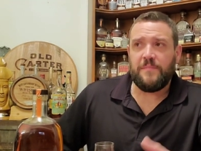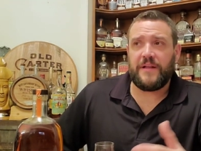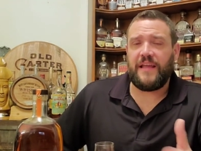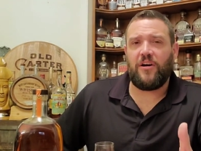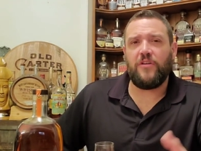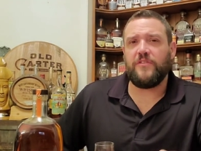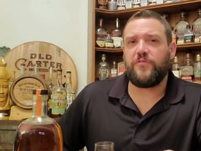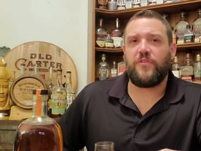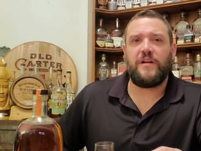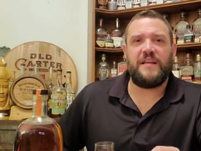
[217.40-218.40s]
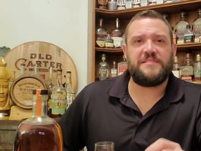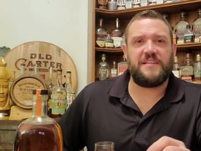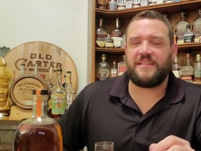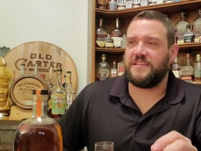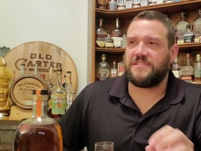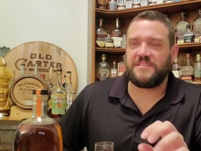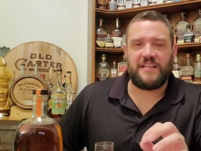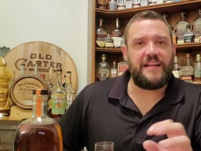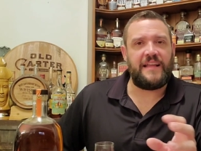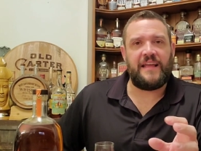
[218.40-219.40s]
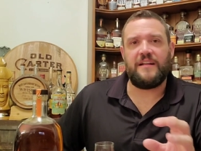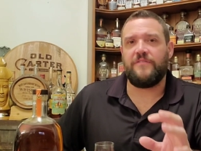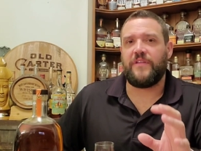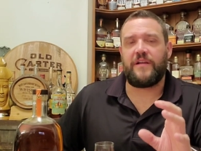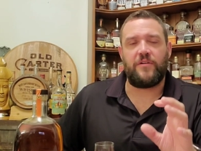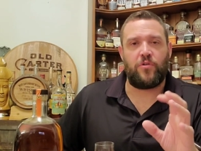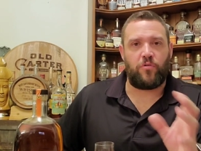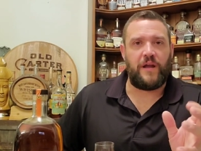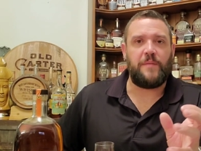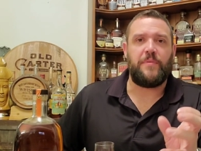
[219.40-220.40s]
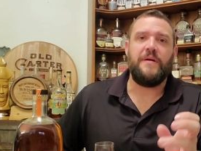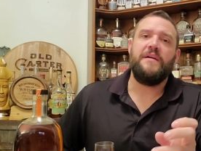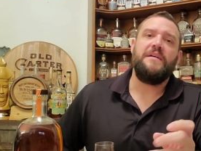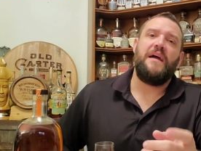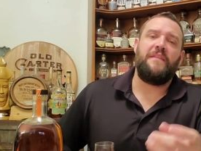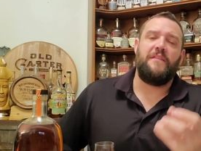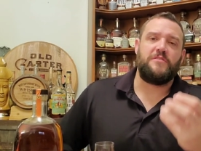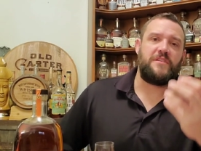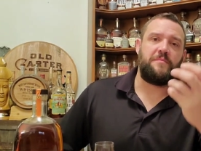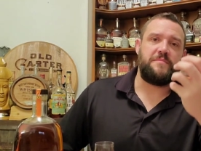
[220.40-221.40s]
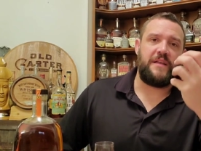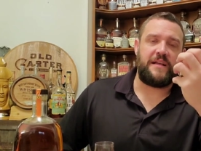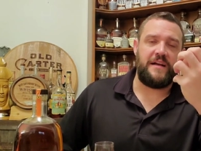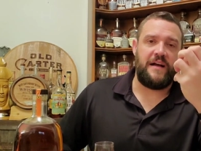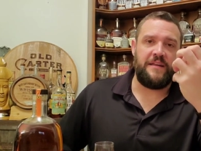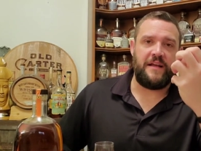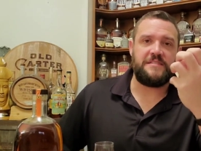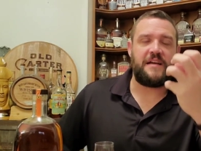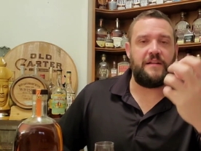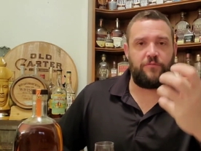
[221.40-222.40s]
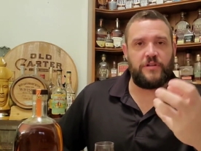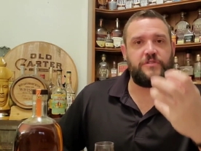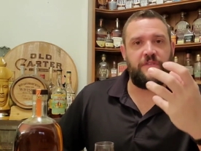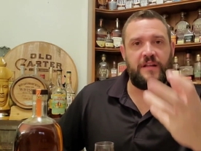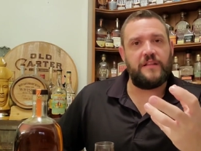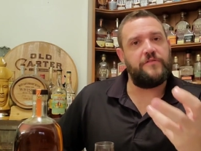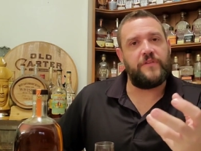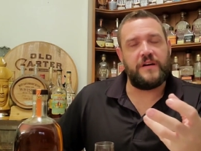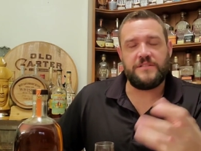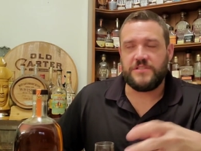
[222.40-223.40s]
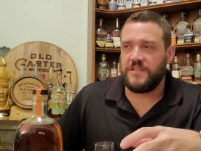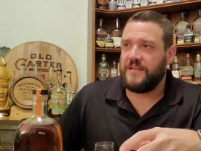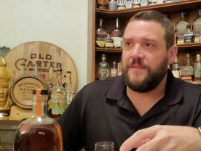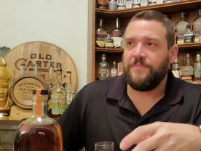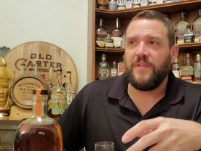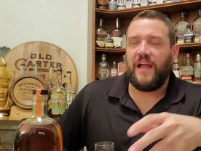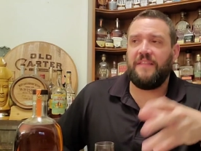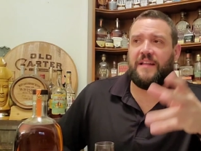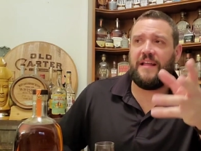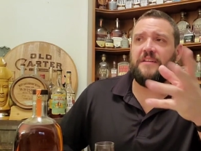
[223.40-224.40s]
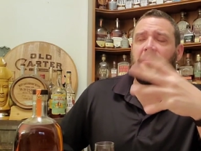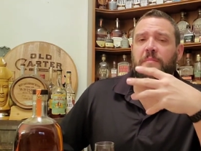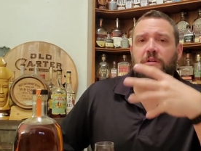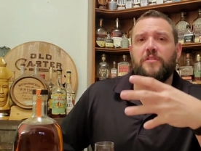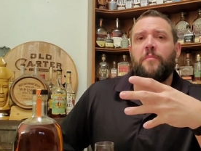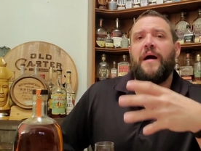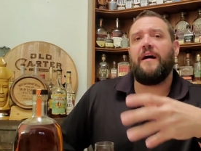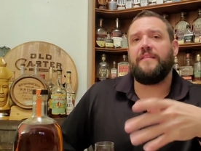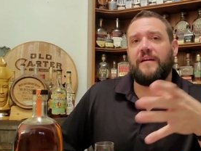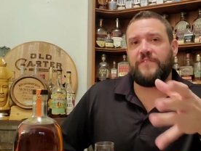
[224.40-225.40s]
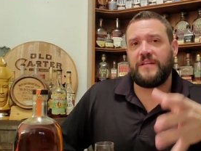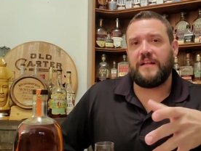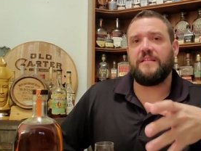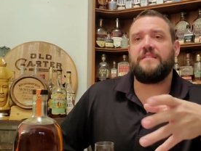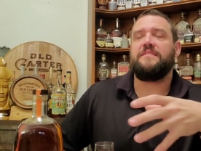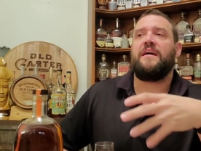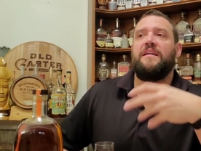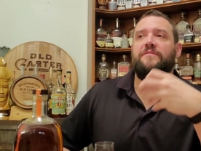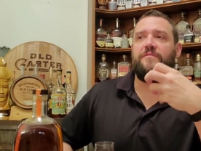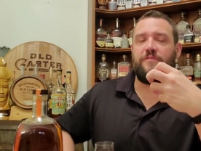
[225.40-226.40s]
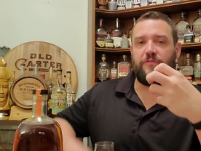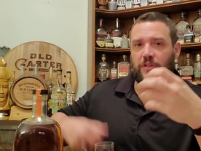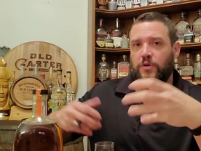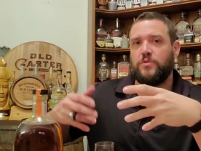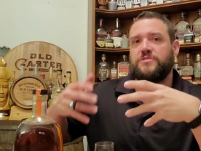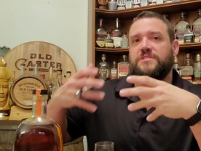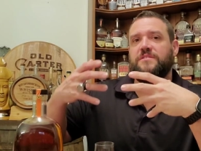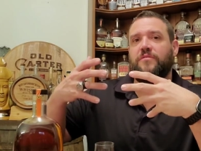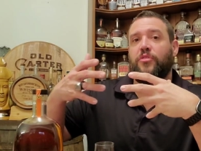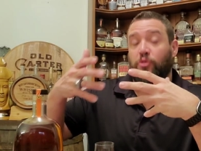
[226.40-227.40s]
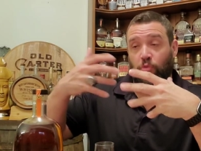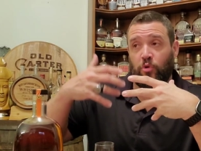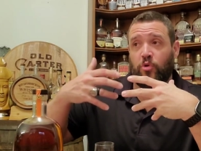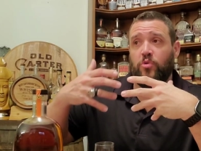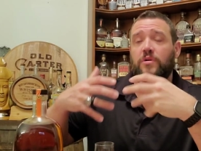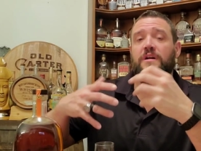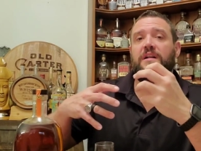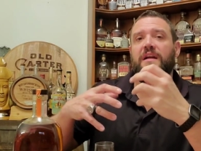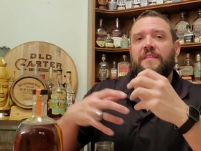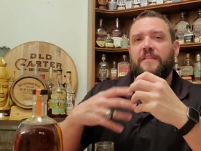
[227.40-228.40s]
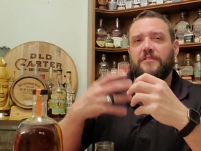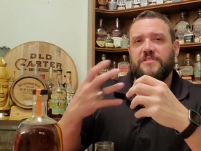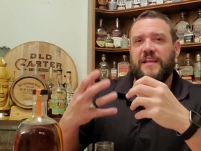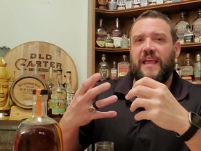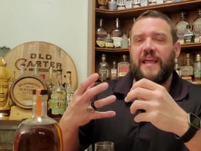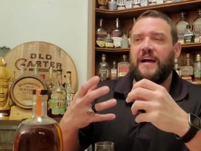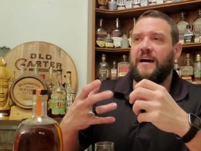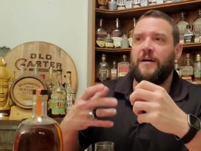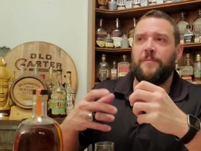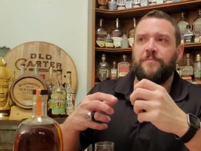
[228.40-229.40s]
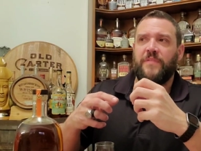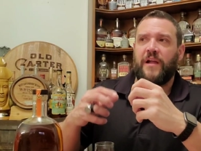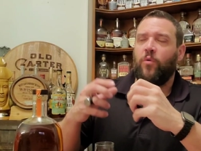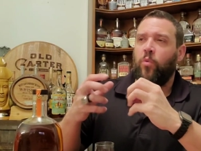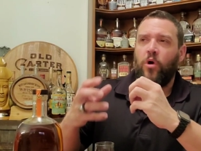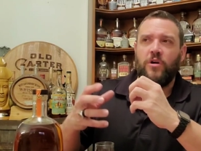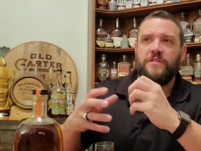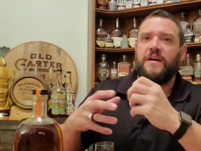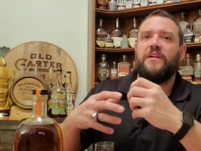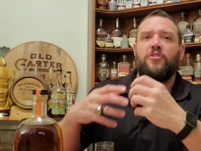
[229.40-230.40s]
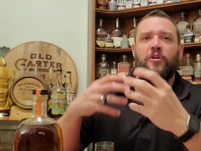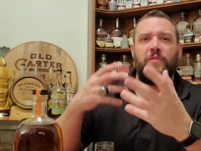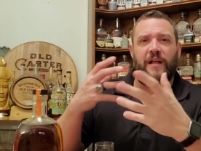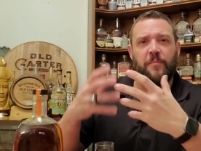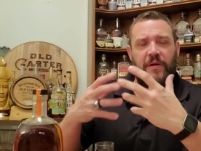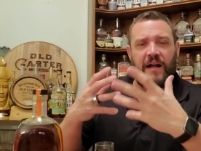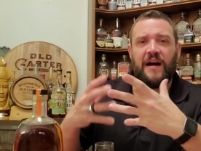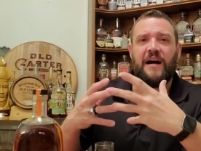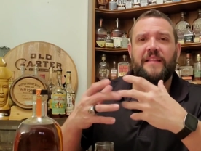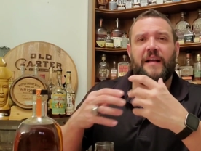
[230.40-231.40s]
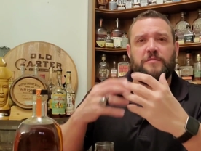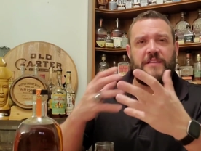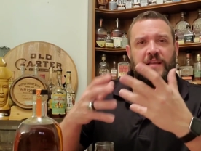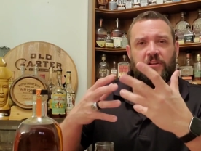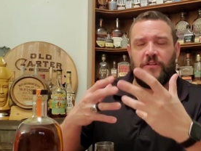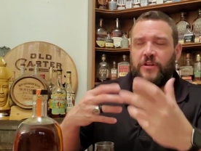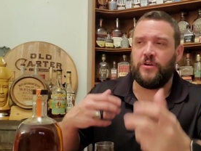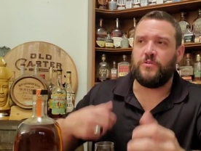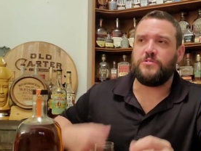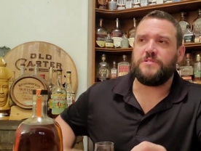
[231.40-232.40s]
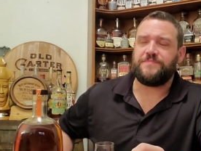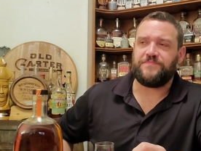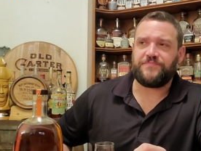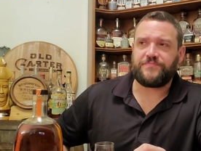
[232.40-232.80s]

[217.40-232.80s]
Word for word: But again, on the front, it's like this slight hint of like grape, and then there's like like a, a nice kind of rich vanilla fudge, and then into the middle of the palate, that vanilla kind of flows through, and then there's like a um like a walnut or like a pecan, like I was getting on the nose,